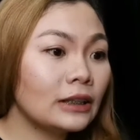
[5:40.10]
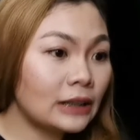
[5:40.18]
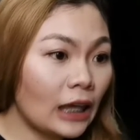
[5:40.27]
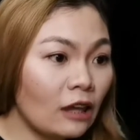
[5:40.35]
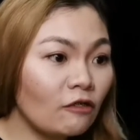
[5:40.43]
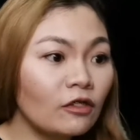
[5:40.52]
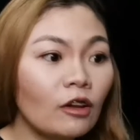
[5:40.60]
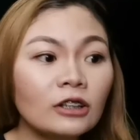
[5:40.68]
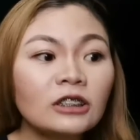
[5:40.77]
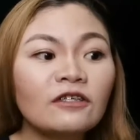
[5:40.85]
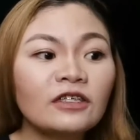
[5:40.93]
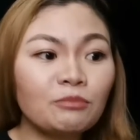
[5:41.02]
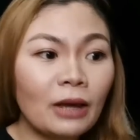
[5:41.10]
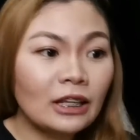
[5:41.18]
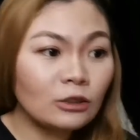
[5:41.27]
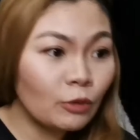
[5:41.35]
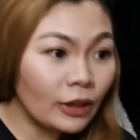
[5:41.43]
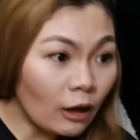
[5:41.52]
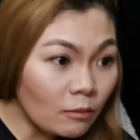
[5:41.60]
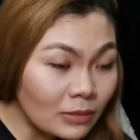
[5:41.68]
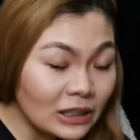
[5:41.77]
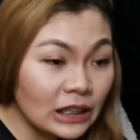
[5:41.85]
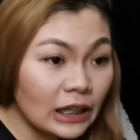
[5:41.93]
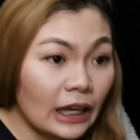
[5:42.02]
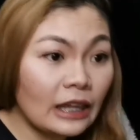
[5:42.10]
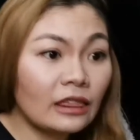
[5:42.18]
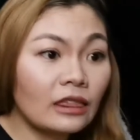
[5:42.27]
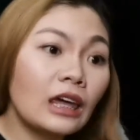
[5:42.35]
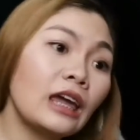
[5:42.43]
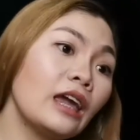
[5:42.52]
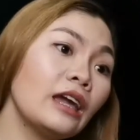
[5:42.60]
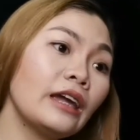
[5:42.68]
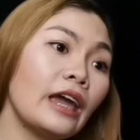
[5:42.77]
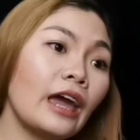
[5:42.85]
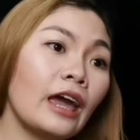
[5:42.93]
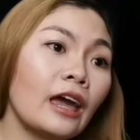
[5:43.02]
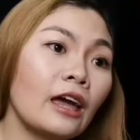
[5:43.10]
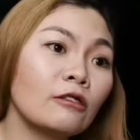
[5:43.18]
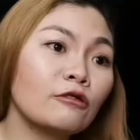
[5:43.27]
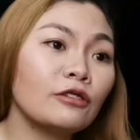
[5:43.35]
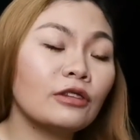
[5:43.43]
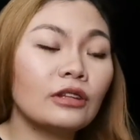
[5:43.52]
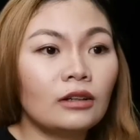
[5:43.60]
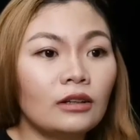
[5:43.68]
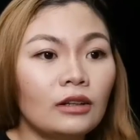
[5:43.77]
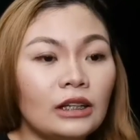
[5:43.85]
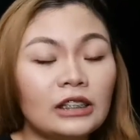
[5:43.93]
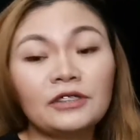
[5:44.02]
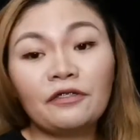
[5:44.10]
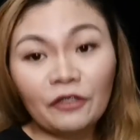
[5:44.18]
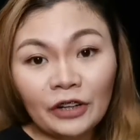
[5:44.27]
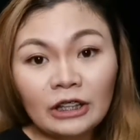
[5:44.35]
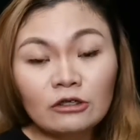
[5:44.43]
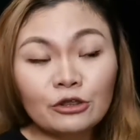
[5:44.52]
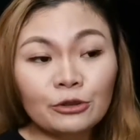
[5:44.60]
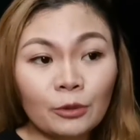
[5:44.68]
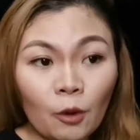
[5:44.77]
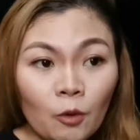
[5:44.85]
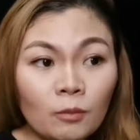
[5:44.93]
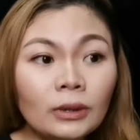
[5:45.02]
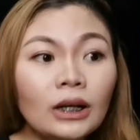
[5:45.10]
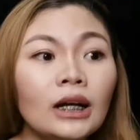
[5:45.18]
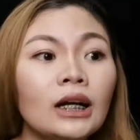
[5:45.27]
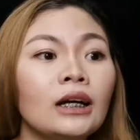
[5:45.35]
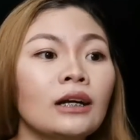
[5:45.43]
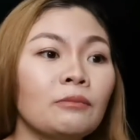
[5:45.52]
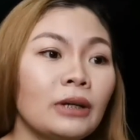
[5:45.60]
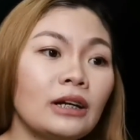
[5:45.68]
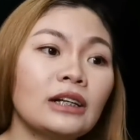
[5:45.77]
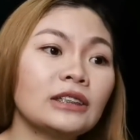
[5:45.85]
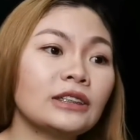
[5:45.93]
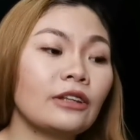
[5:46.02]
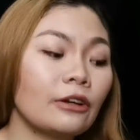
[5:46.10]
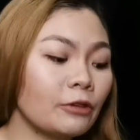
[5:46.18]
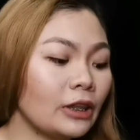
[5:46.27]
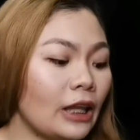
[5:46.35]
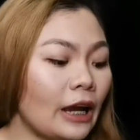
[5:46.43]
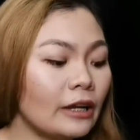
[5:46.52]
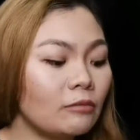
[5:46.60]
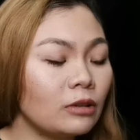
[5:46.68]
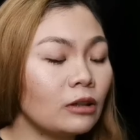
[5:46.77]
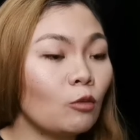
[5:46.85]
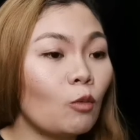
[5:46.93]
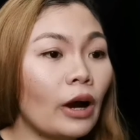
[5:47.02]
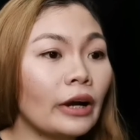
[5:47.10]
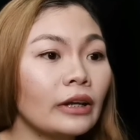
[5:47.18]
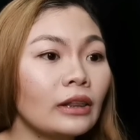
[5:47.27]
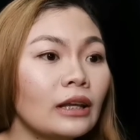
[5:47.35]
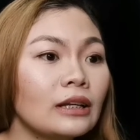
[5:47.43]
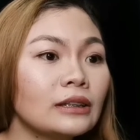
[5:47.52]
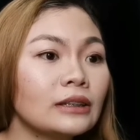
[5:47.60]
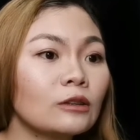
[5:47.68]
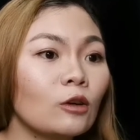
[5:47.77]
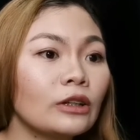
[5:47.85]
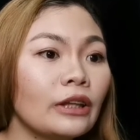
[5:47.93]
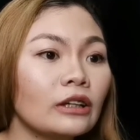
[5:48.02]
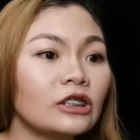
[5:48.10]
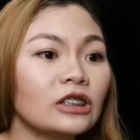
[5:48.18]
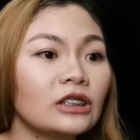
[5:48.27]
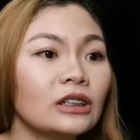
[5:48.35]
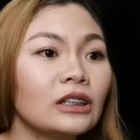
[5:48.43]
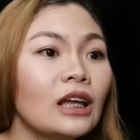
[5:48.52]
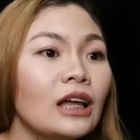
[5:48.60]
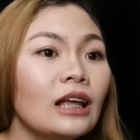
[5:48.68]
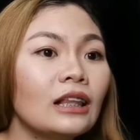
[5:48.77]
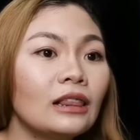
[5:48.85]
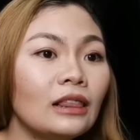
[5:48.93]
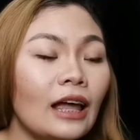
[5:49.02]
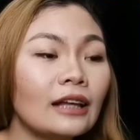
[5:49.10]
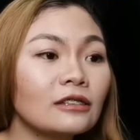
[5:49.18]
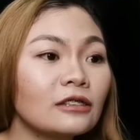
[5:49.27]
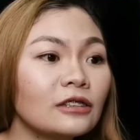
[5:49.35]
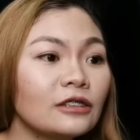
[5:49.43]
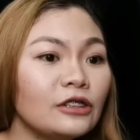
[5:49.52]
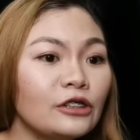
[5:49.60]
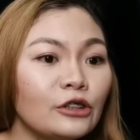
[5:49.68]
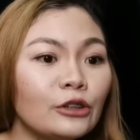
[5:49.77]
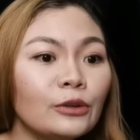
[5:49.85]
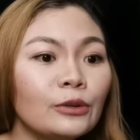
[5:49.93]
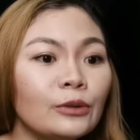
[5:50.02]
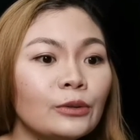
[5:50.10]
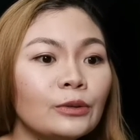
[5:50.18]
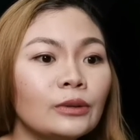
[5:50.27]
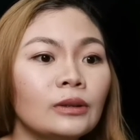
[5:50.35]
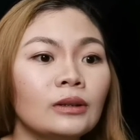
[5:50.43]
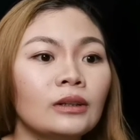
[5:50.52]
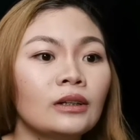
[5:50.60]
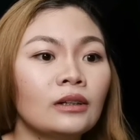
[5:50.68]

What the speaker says: save lots of space without missing a thing. And it's free to roam because the reliable wireless connection lets you